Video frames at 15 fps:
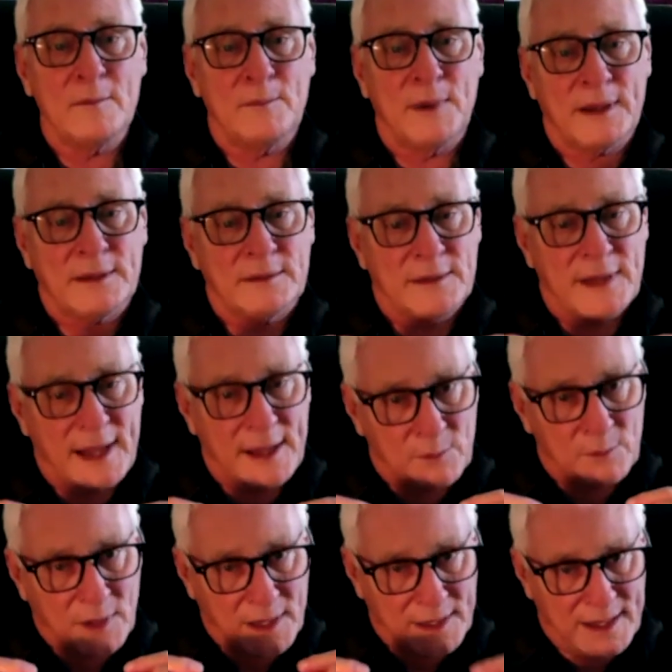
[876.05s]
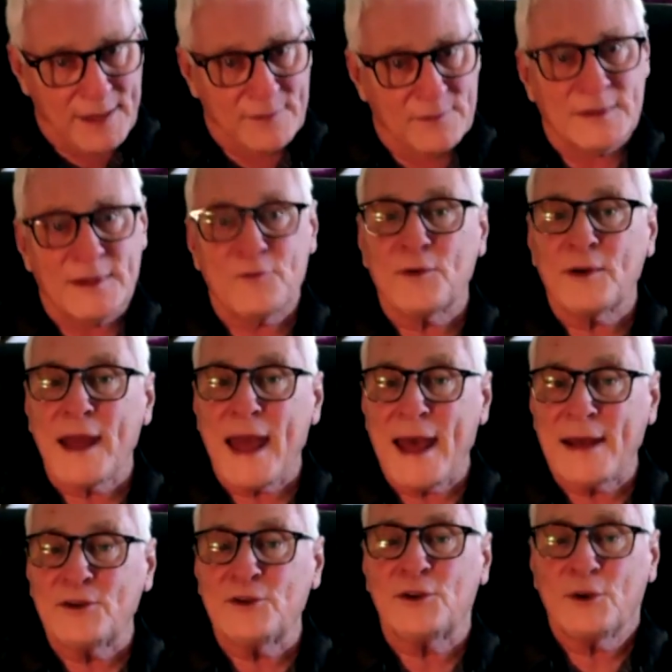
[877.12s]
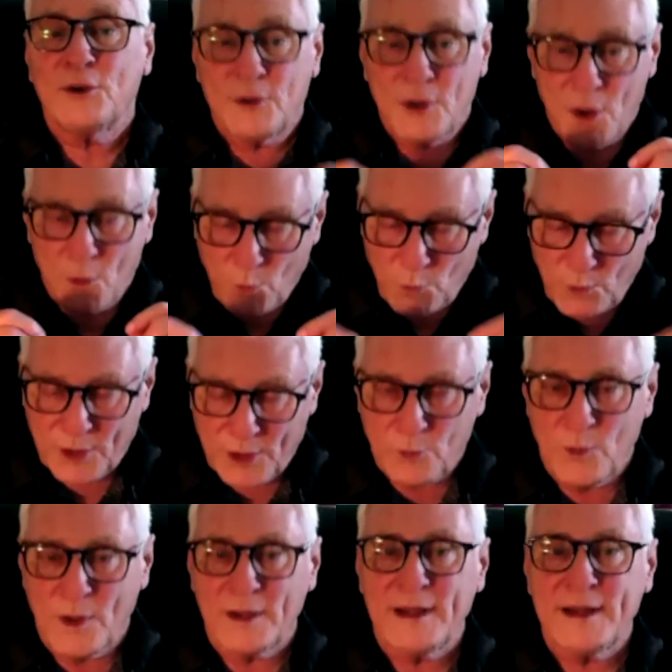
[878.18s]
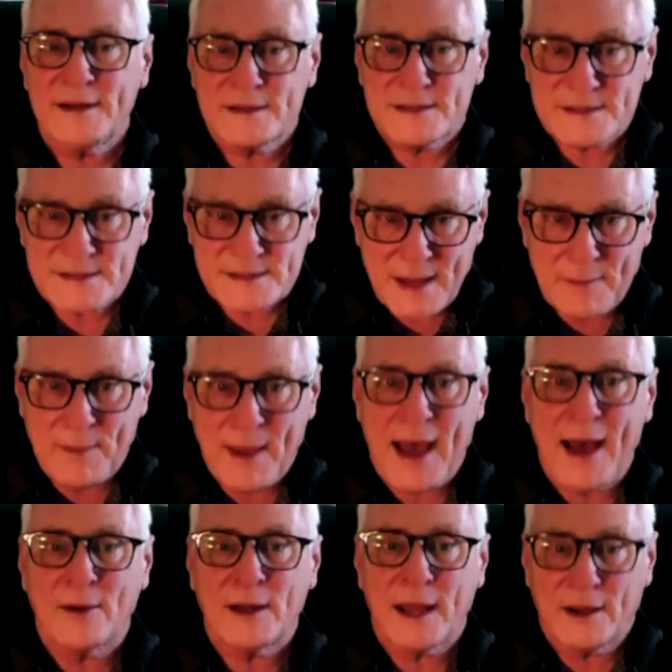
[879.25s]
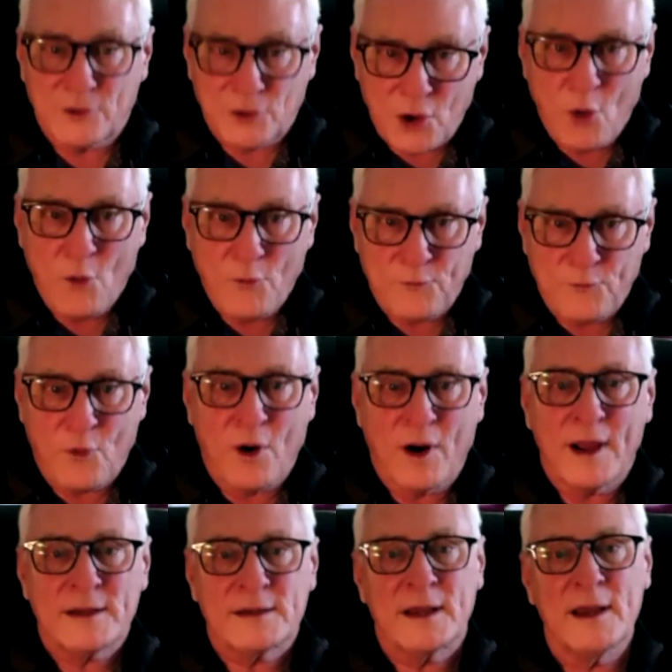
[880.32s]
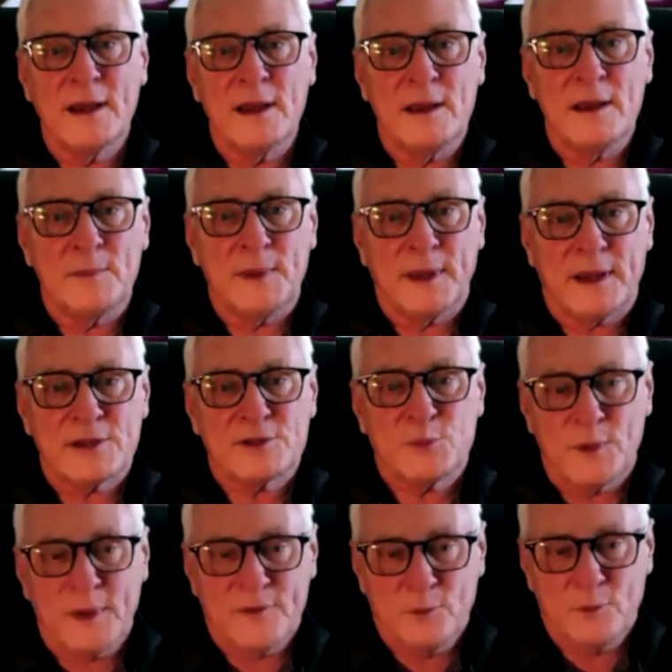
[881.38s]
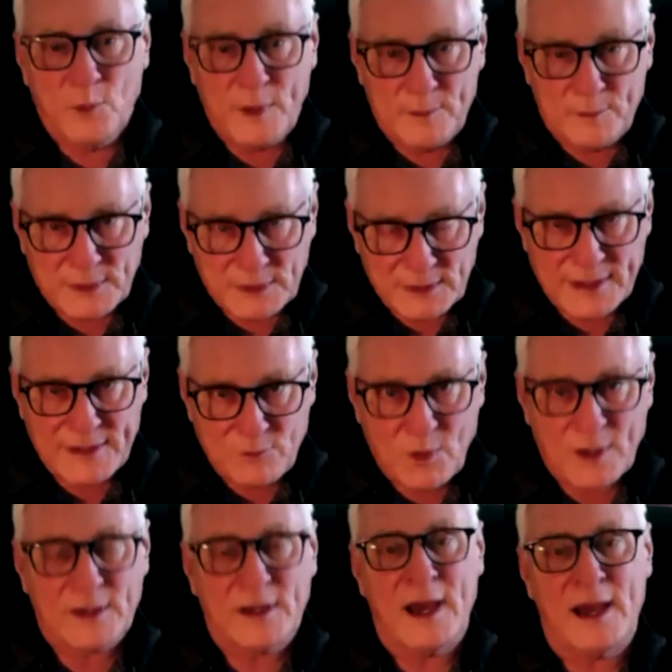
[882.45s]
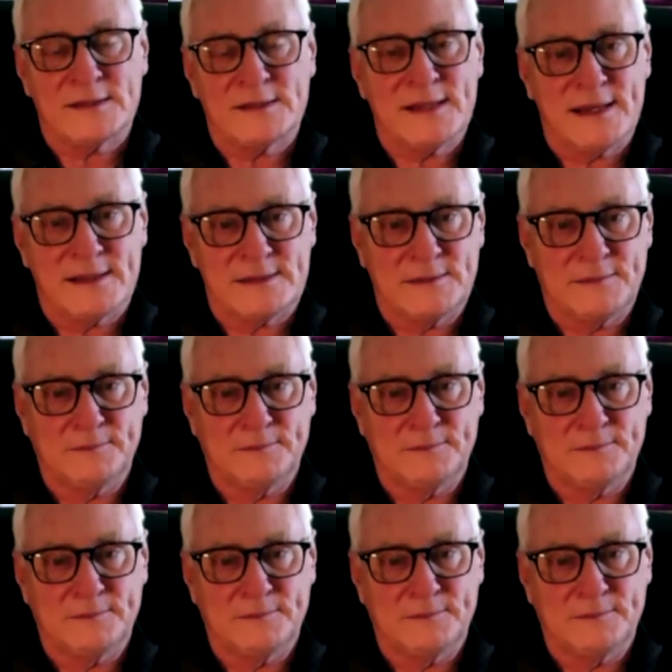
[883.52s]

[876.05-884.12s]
But they were, again, different attitude. We're willing to step out and go for it because we believe what God says.